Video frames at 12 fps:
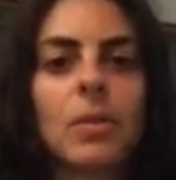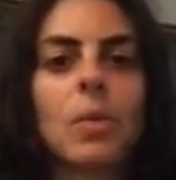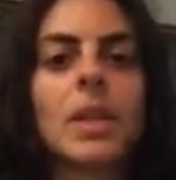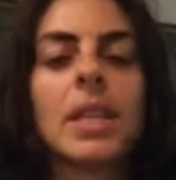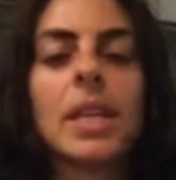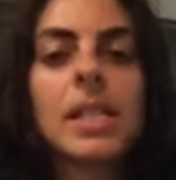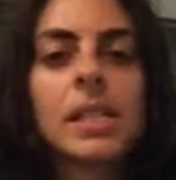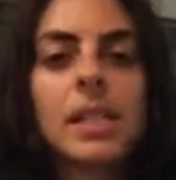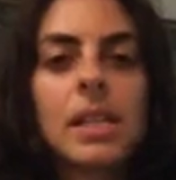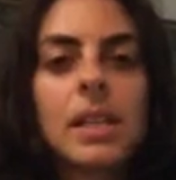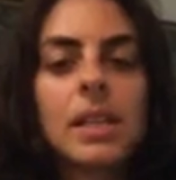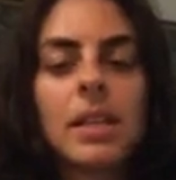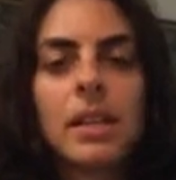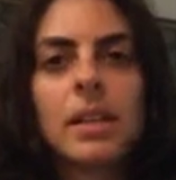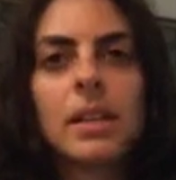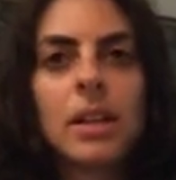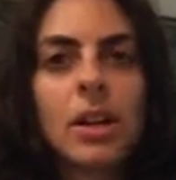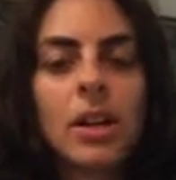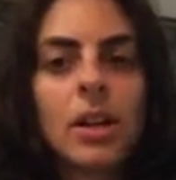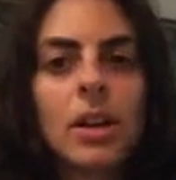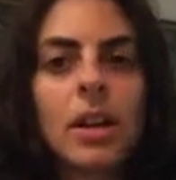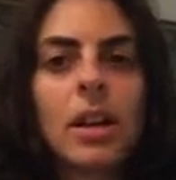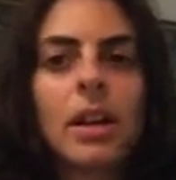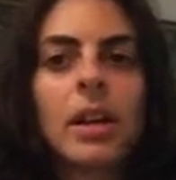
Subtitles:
what they see, hear,